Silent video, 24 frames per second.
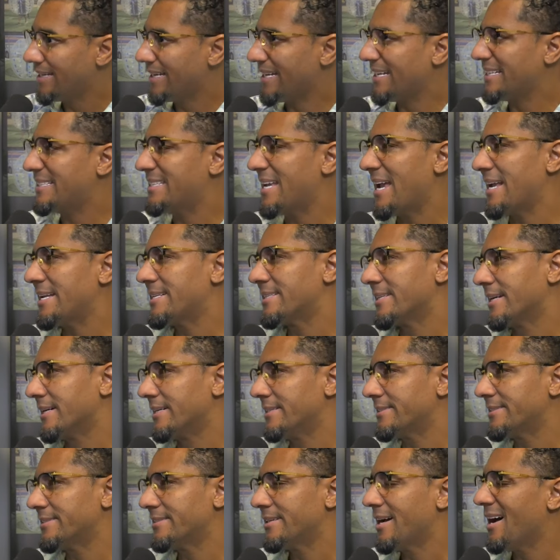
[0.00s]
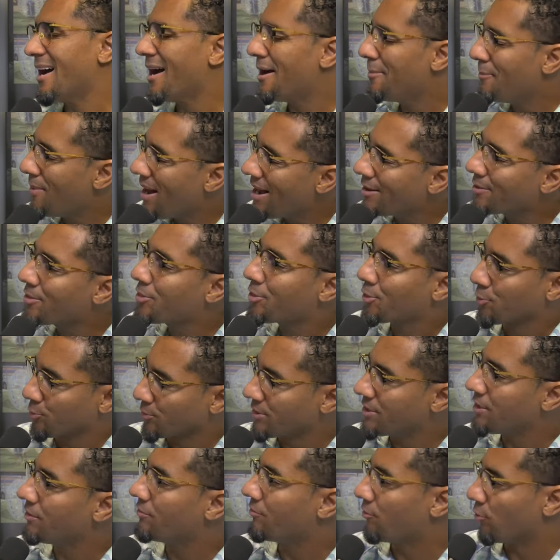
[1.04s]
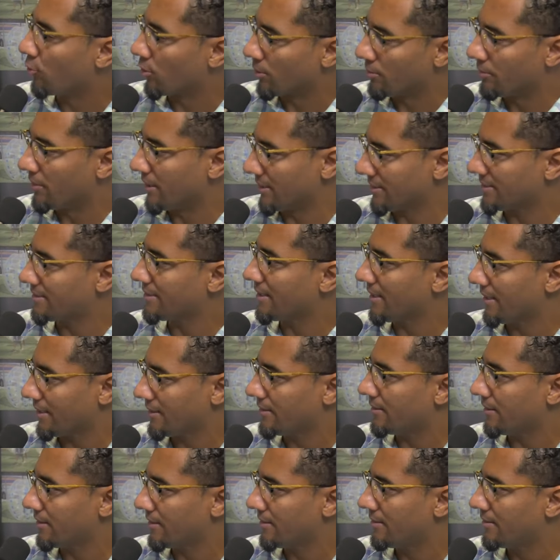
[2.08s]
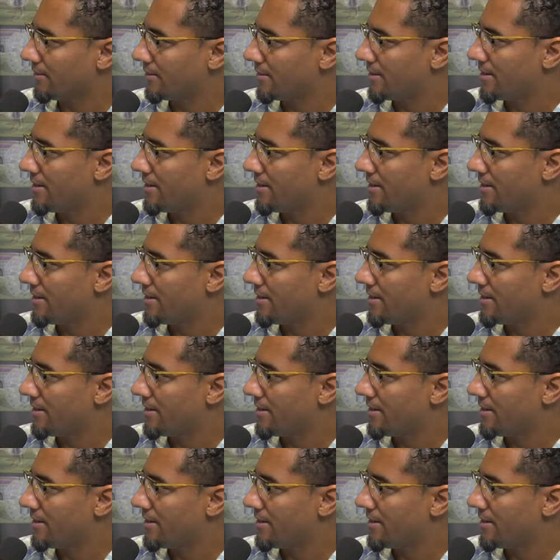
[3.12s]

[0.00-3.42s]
it takes us about three to four months to get done.